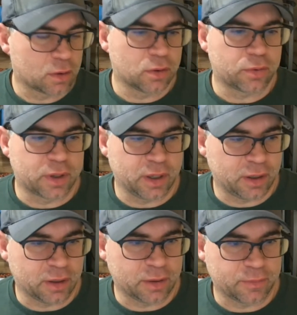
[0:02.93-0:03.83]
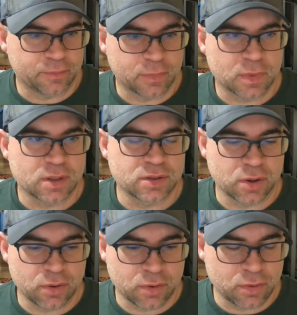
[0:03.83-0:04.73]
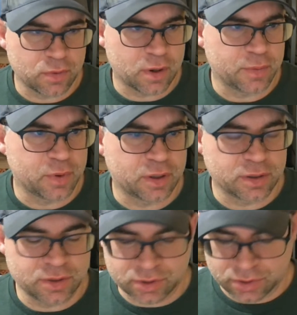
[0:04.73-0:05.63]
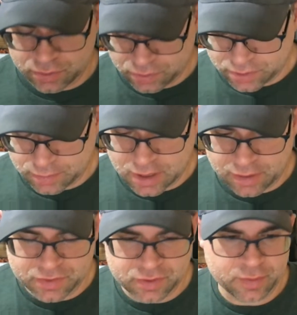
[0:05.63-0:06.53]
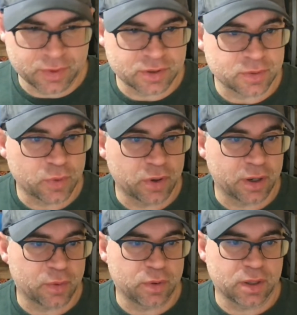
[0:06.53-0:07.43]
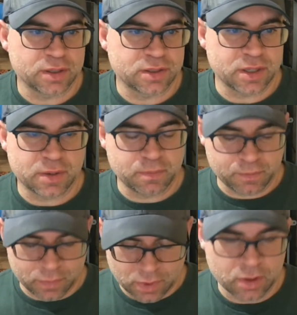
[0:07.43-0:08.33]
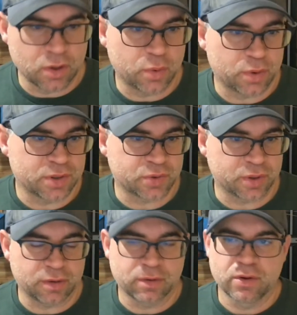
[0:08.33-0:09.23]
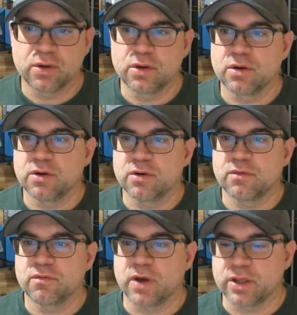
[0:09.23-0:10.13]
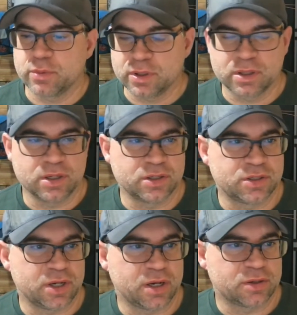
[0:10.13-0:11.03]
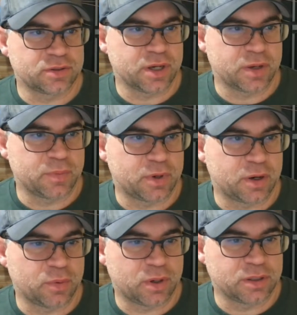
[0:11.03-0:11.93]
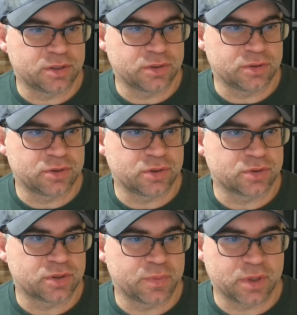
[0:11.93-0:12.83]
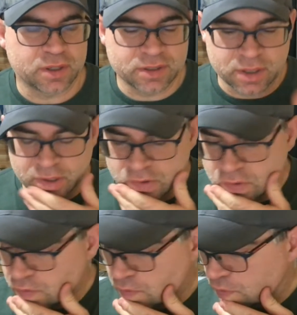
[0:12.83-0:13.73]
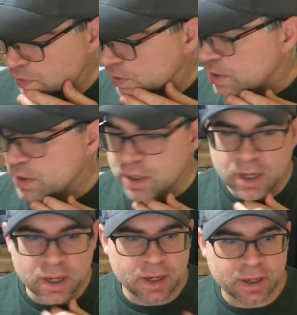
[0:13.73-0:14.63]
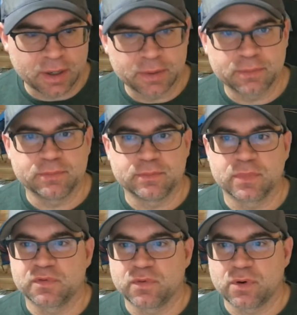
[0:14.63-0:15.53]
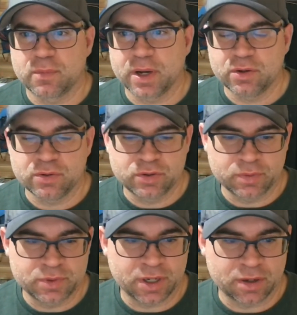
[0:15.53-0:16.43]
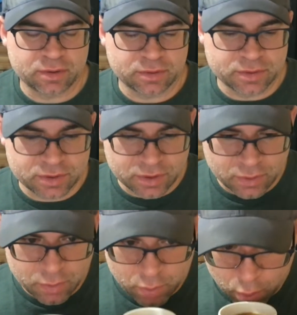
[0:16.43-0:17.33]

Okay, so I'm gonna just do some live streaming this morning. I realize that no one is really following these channels yet, but I wanted to show some things that I do for my YouTube channel. So